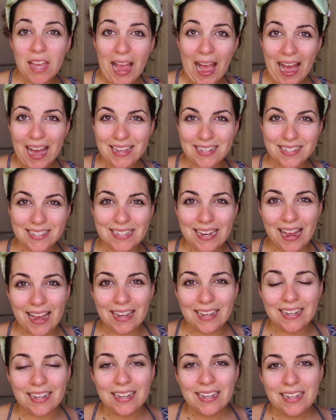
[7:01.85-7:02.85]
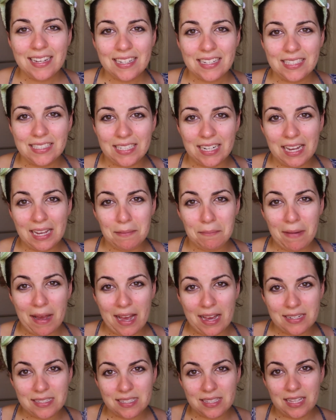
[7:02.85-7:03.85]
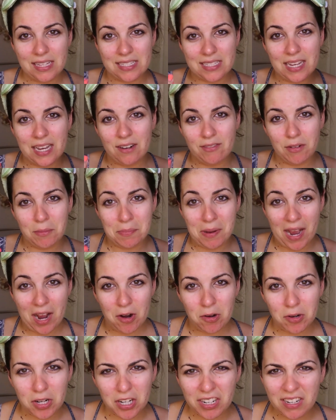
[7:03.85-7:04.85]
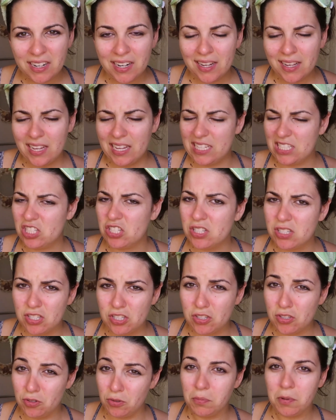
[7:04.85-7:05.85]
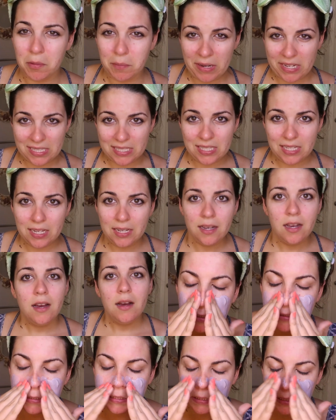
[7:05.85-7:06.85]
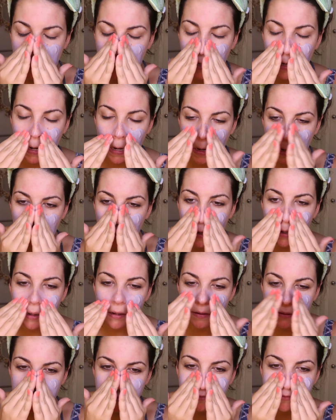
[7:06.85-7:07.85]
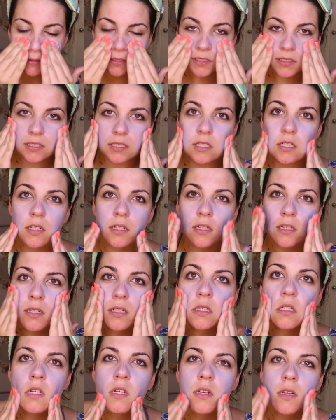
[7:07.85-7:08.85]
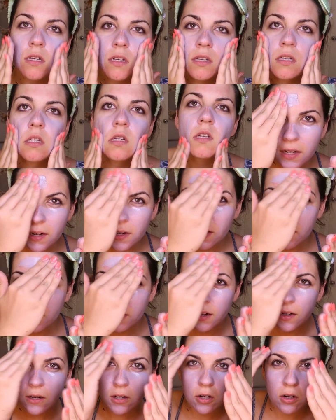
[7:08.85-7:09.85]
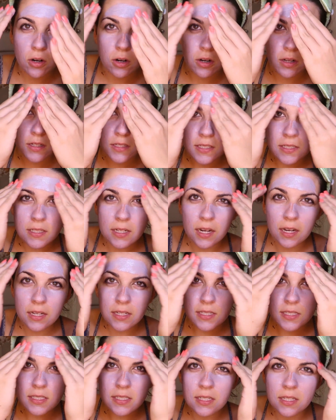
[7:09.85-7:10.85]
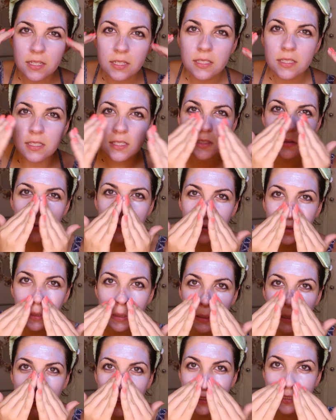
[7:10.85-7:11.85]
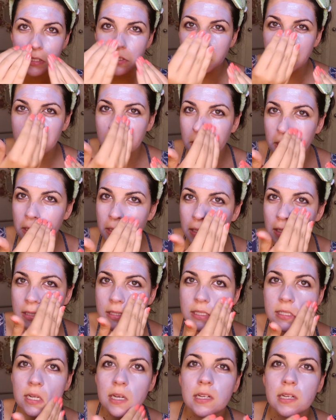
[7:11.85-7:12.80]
the Aztec Clay mask that's kind of a powder. It's just super messy. Nice. Feels good. Oh, that's nice. That's, that's soothing. That's